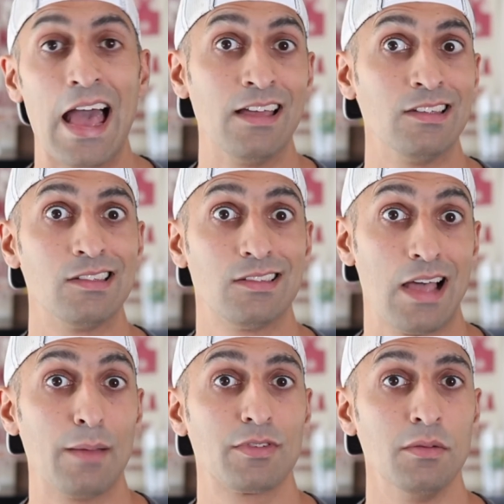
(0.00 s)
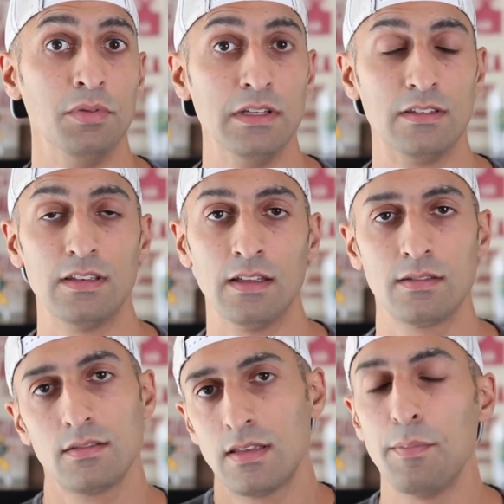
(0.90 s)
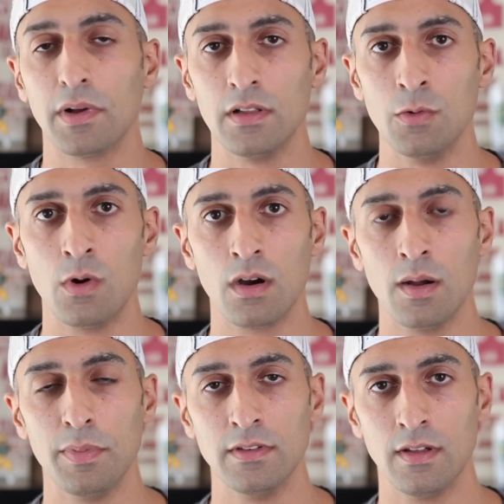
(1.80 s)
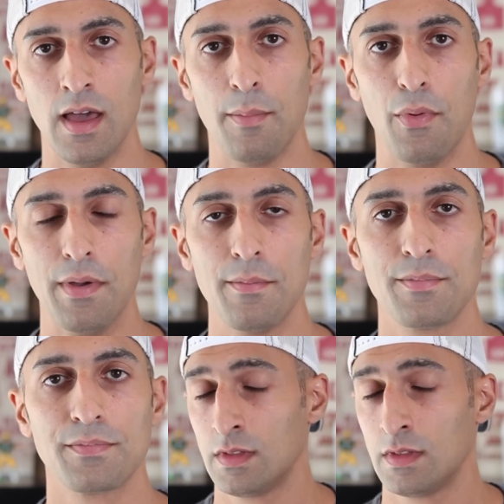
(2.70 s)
as Topps Complete Sets typically were up until that point.